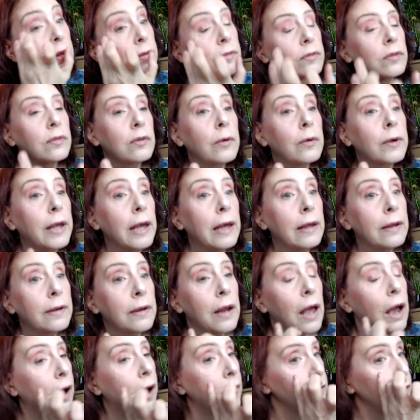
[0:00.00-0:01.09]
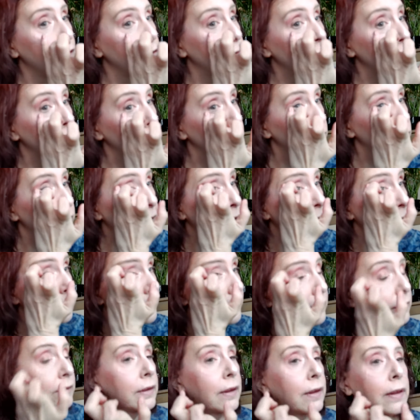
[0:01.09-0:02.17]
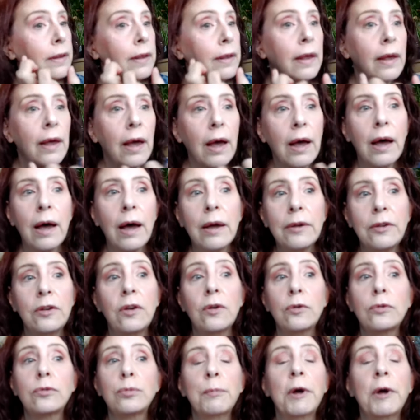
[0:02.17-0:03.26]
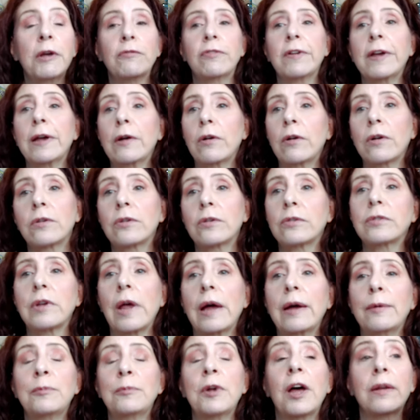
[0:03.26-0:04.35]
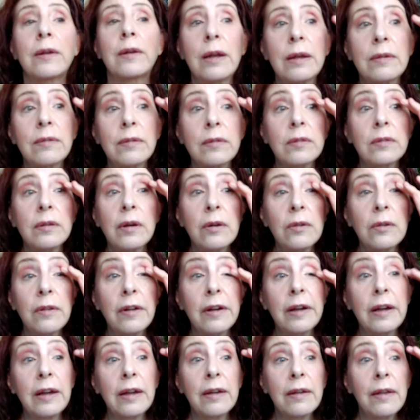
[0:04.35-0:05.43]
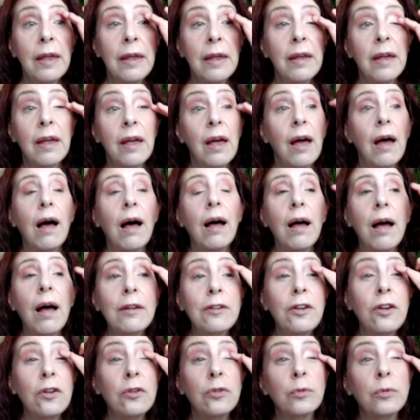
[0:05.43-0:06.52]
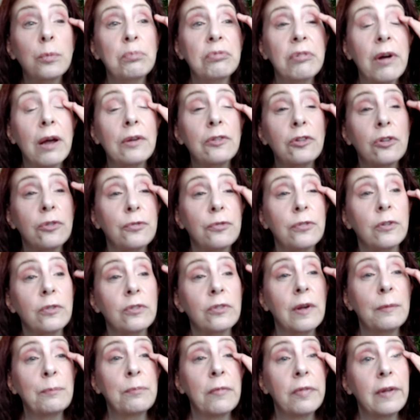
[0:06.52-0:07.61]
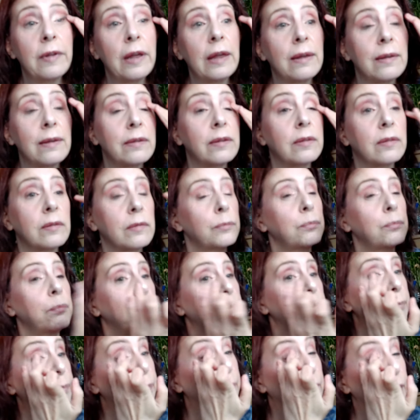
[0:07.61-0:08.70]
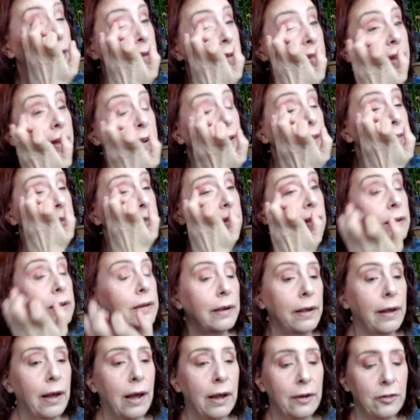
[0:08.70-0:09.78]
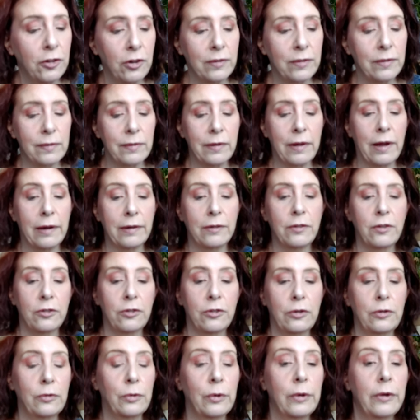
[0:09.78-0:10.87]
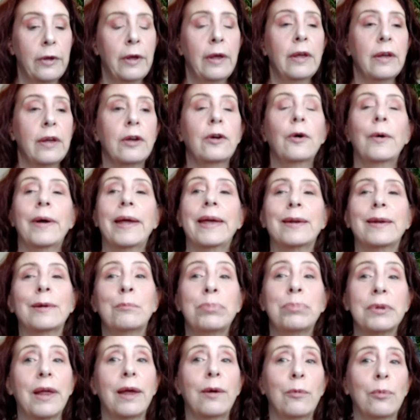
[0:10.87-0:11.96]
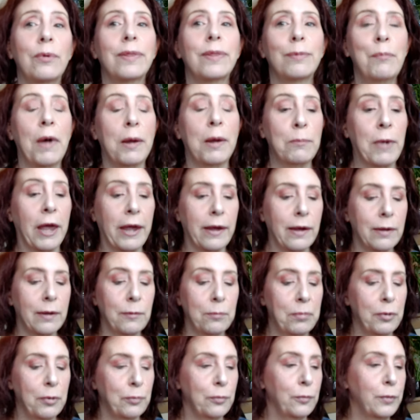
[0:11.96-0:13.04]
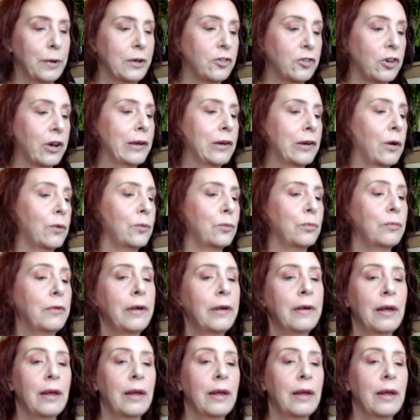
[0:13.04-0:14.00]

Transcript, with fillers: So again, I usually uh, use my fingers. I'm not necessarily, I'll use brush for some things, but like I said, I just like to go ahead and play with my makeup, which I know